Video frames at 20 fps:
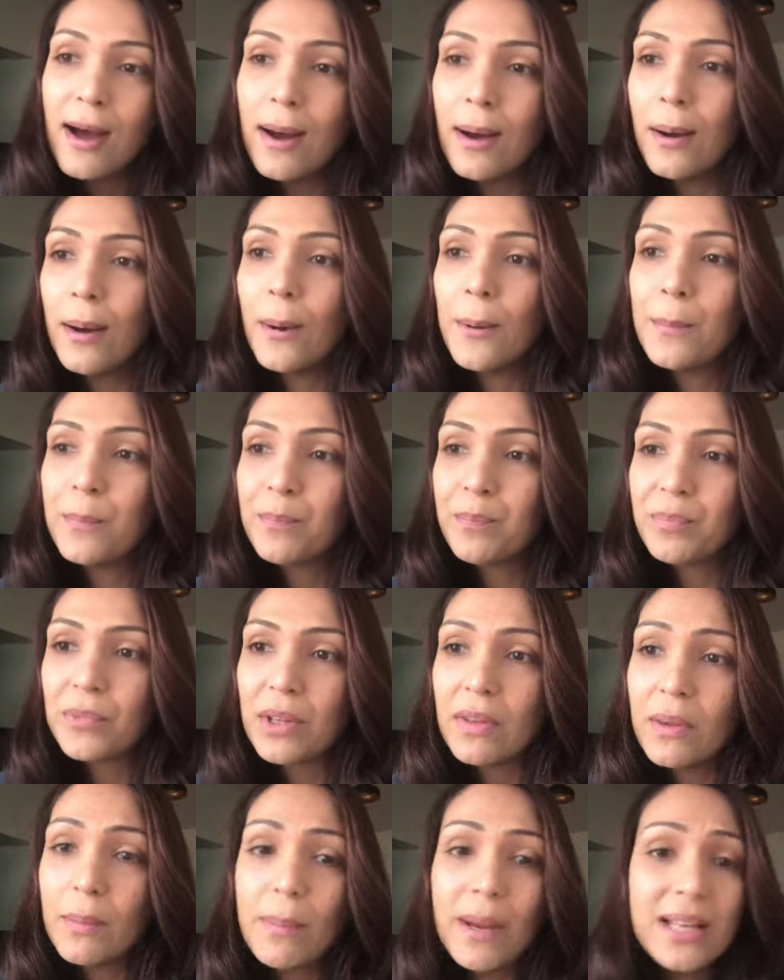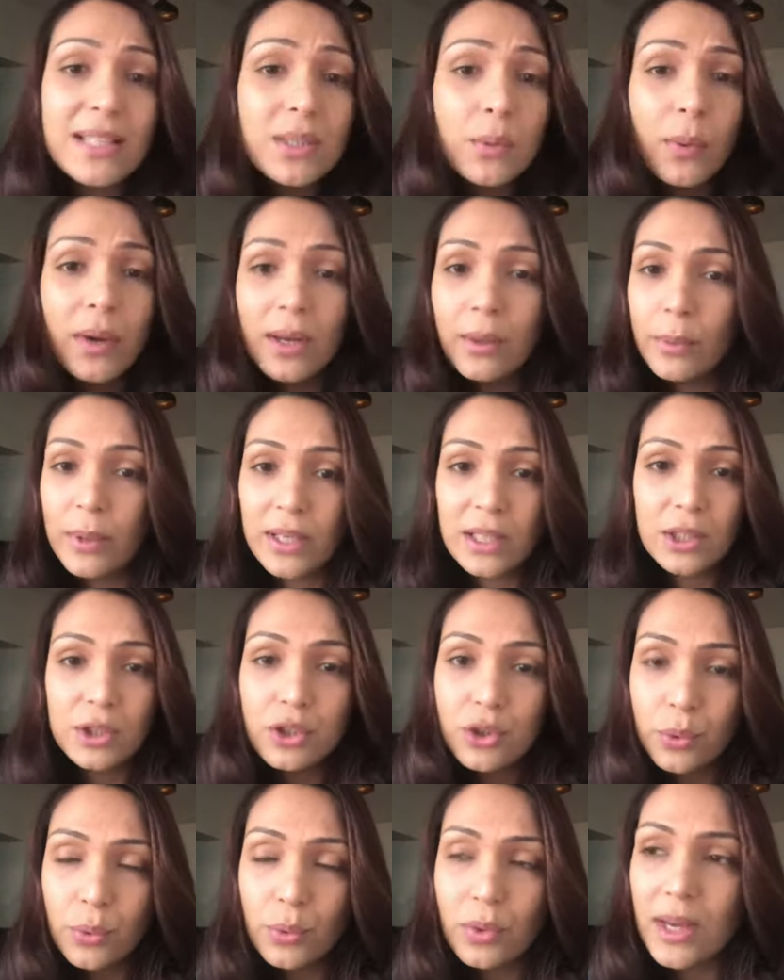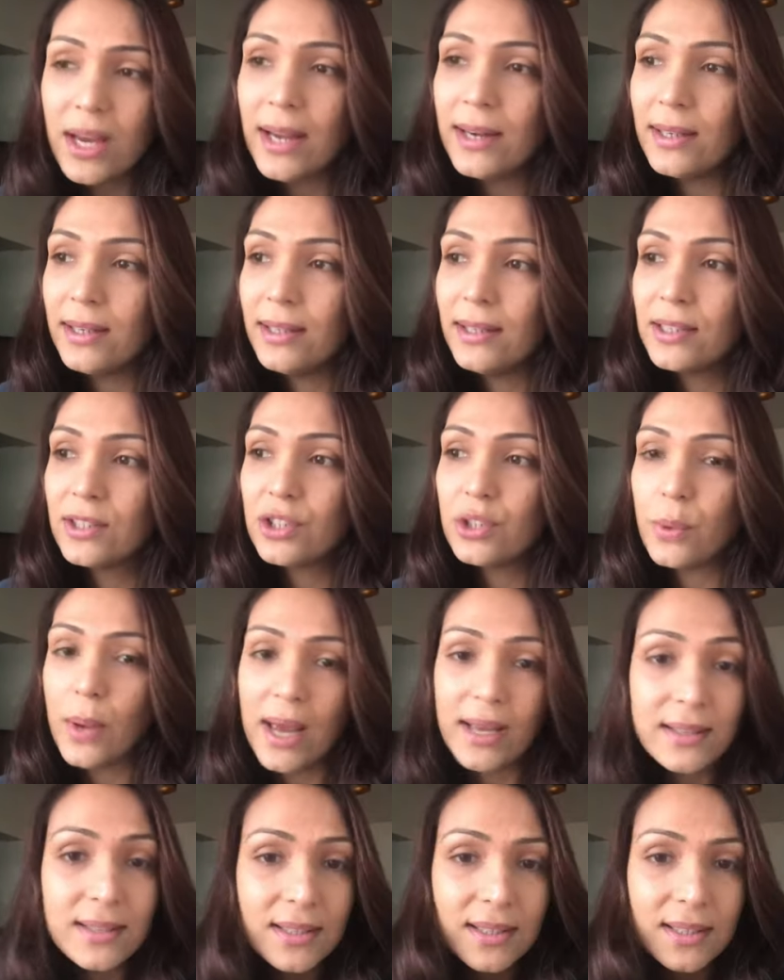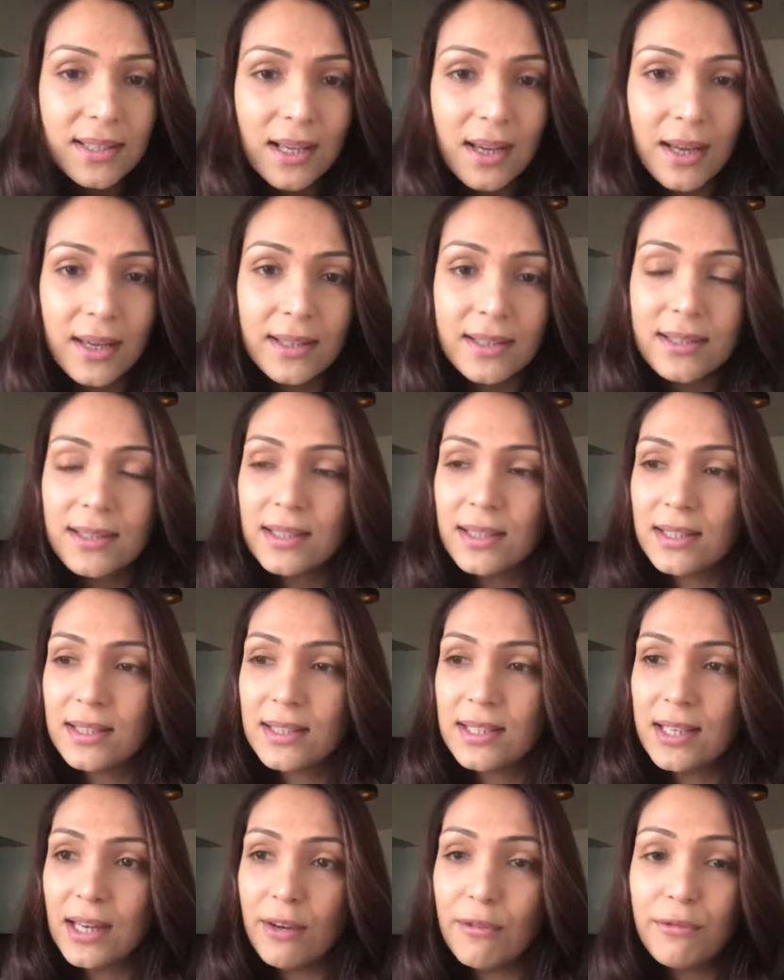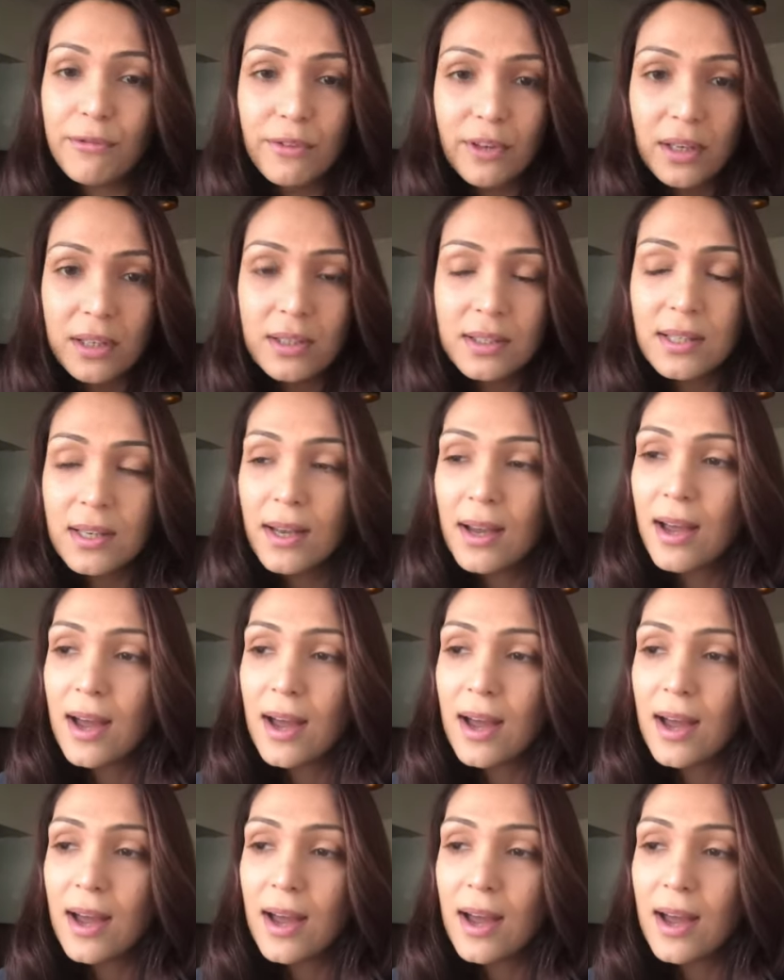The best way we can do that is to exercise, stay fit,